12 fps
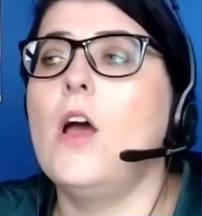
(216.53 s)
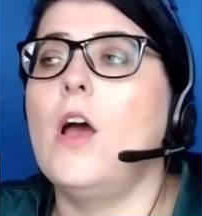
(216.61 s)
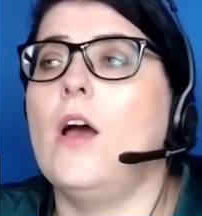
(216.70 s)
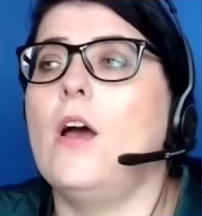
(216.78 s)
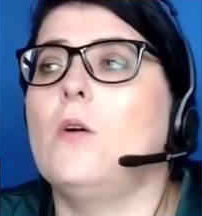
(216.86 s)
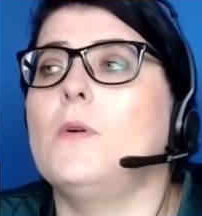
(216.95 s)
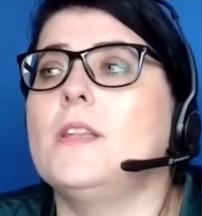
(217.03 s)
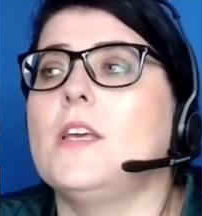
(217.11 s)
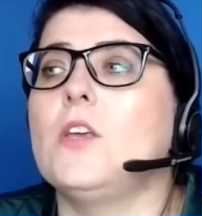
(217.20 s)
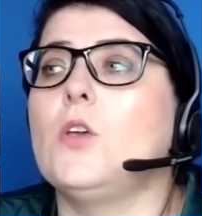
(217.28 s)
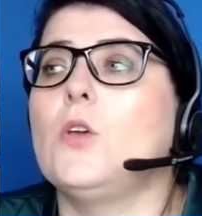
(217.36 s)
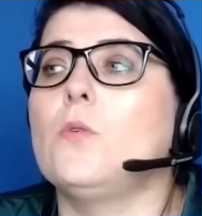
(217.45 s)
whether
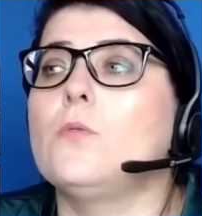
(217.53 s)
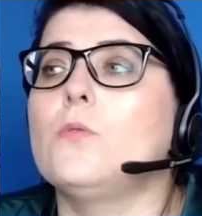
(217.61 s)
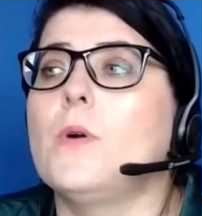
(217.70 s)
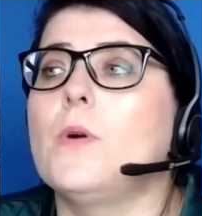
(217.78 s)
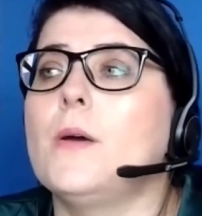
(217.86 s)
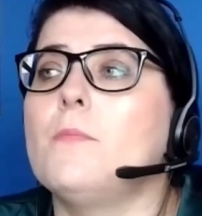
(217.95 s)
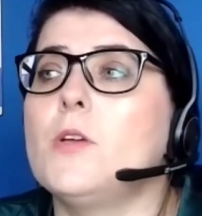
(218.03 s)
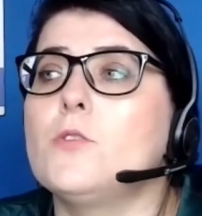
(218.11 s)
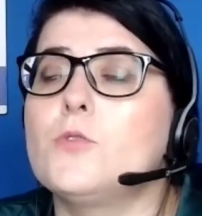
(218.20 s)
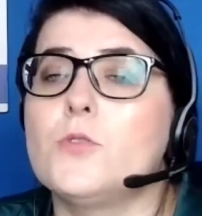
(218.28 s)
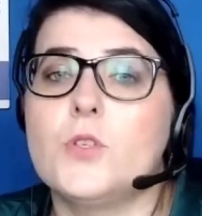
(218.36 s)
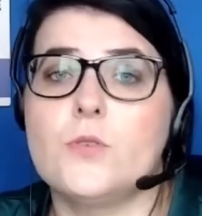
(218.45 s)
you
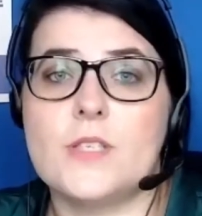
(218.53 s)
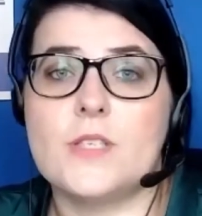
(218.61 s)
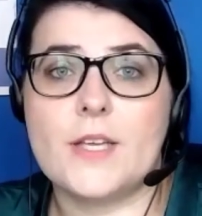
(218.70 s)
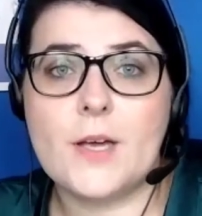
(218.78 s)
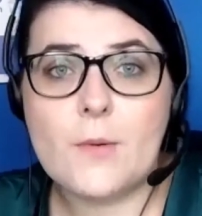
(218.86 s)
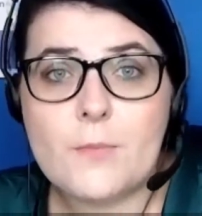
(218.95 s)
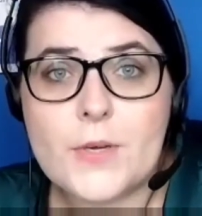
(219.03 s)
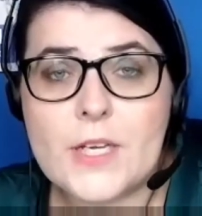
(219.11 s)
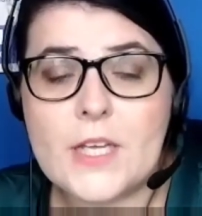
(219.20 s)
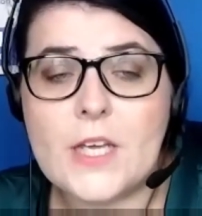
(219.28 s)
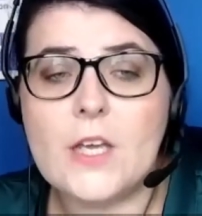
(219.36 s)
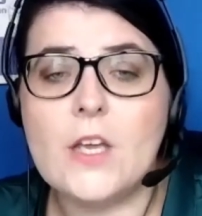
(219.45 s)
introduce the
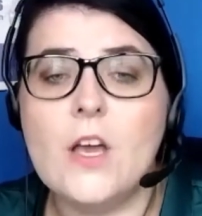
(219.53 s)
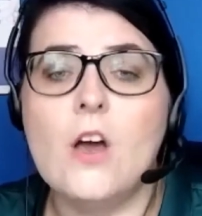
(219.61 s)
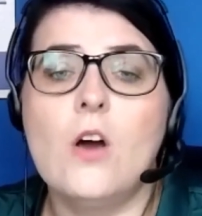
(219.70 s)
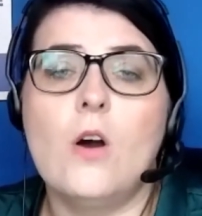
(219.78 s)
company,